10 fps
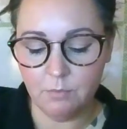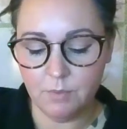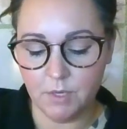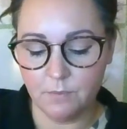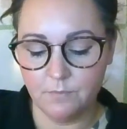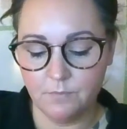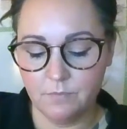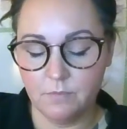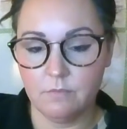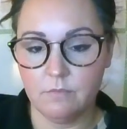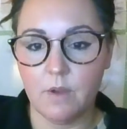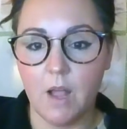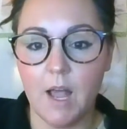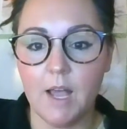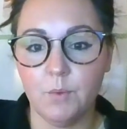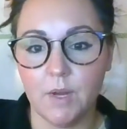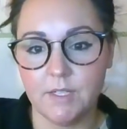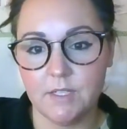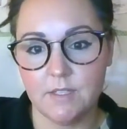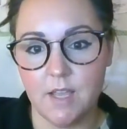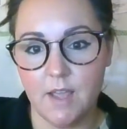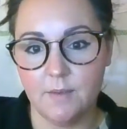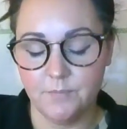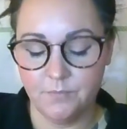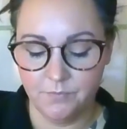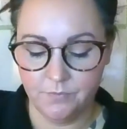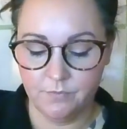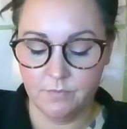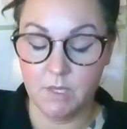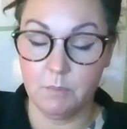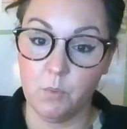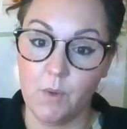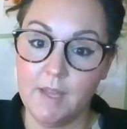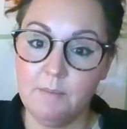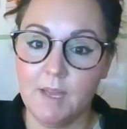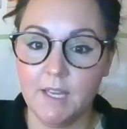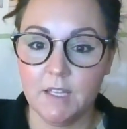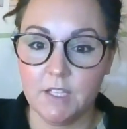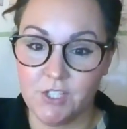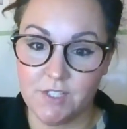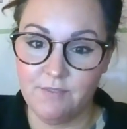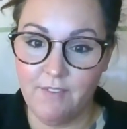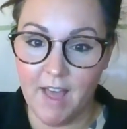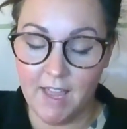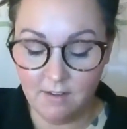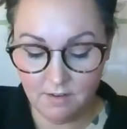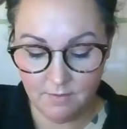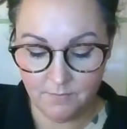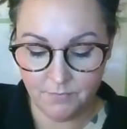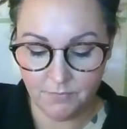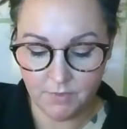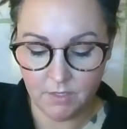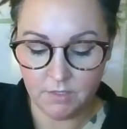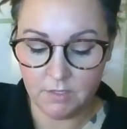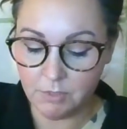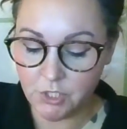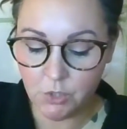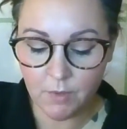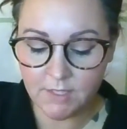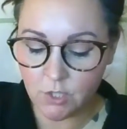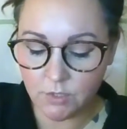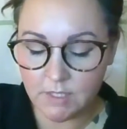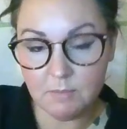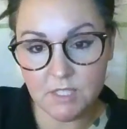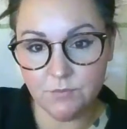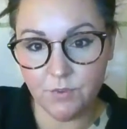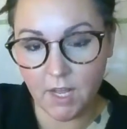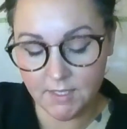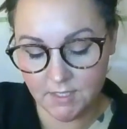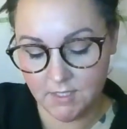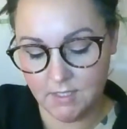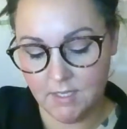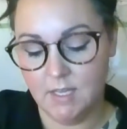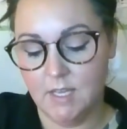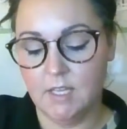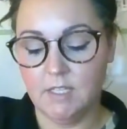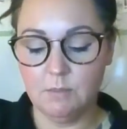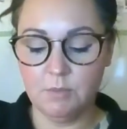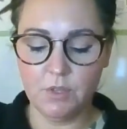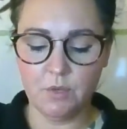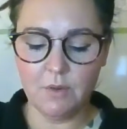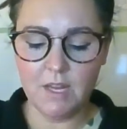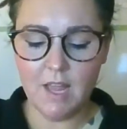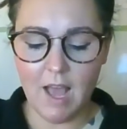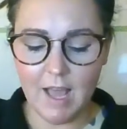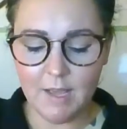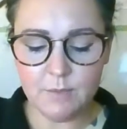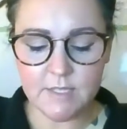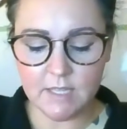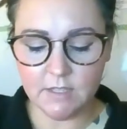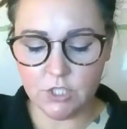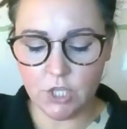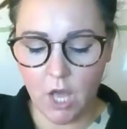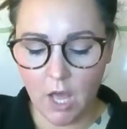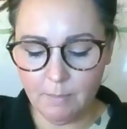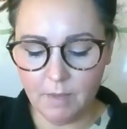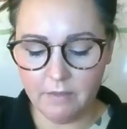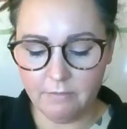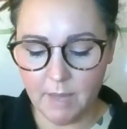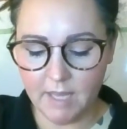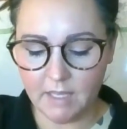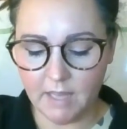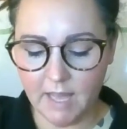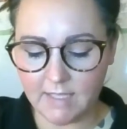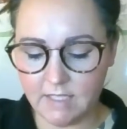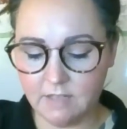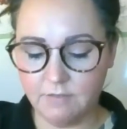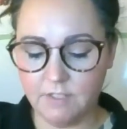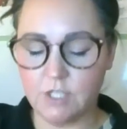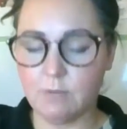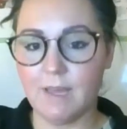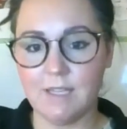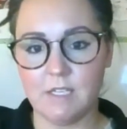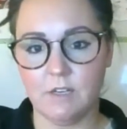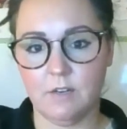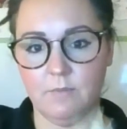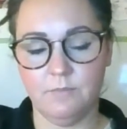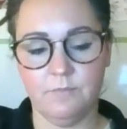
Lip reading: help you. I want to say, number 1, my English is fine. Number 2, I don't need Miss Frost. Number 3, I was at the top of my class in Vidya Mandir.